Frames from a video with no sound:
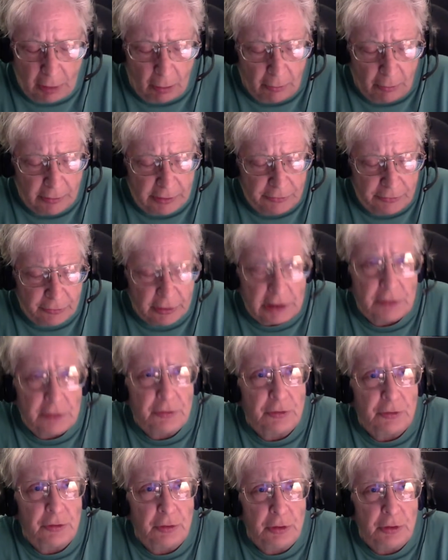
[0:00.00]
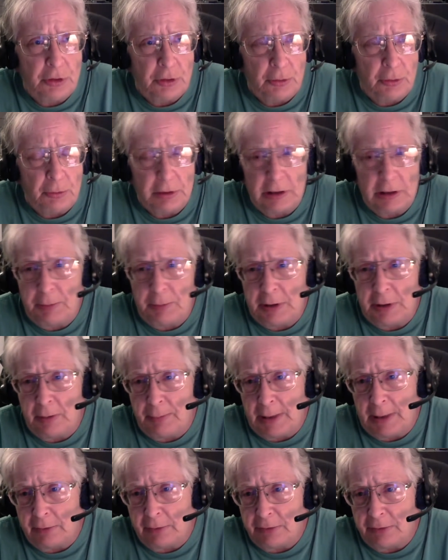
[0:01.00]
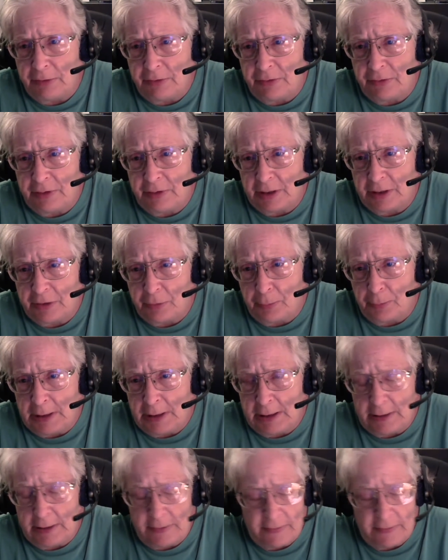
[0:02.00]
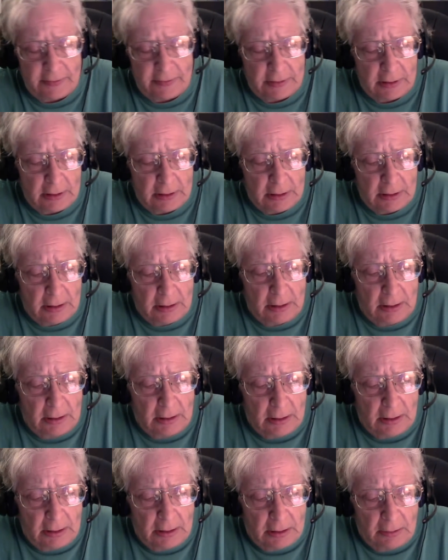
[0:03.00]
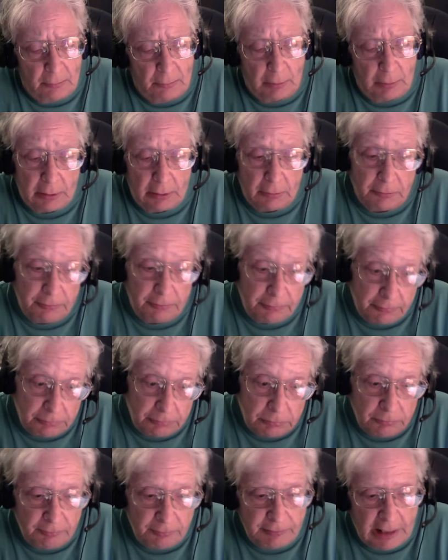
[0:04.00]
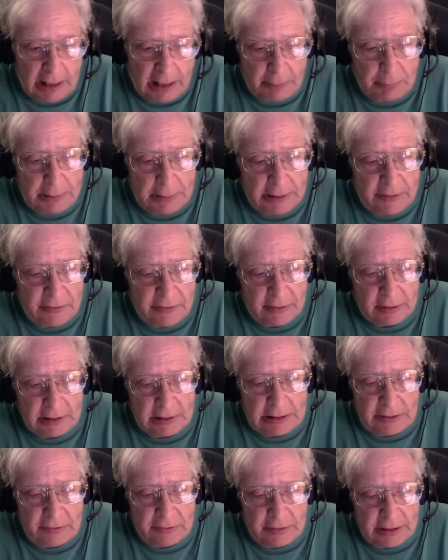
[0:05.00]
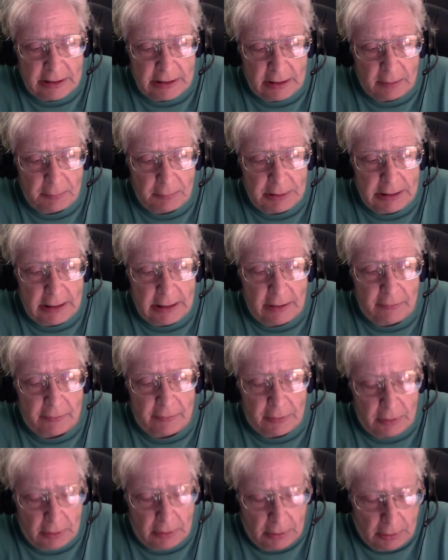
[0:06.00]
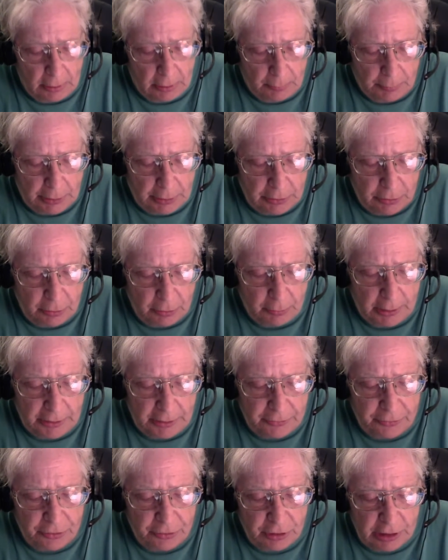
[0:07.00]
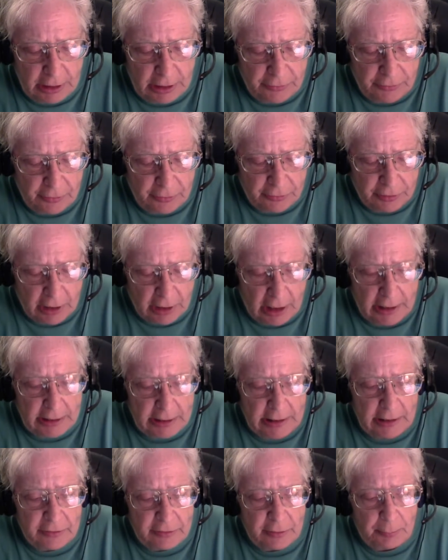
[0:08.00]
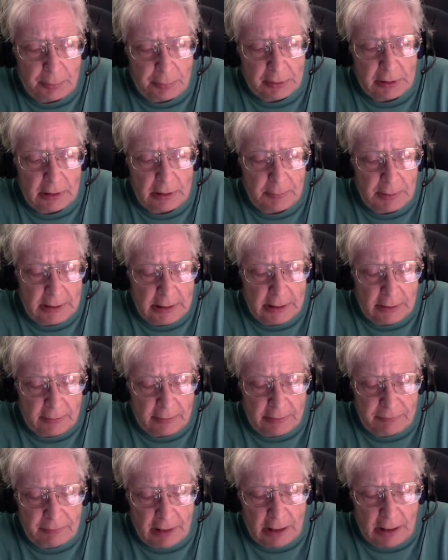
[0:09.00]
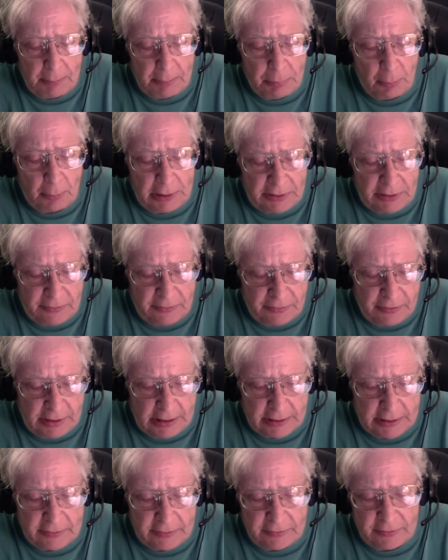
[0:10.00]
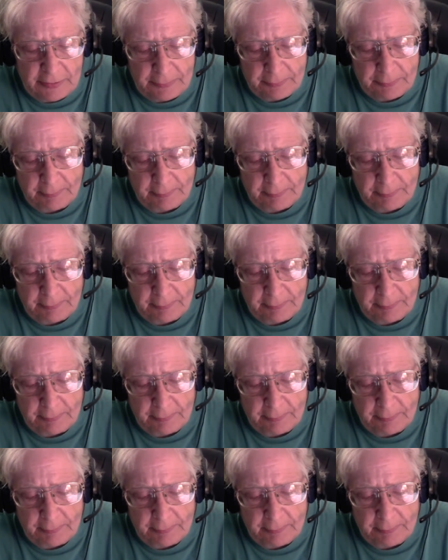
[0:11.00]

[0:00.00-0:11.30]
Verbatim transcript: all these links to you. Give me about six minutes. Well, five minutes at least to get them together. But USGS has got it as a preliminary 5.6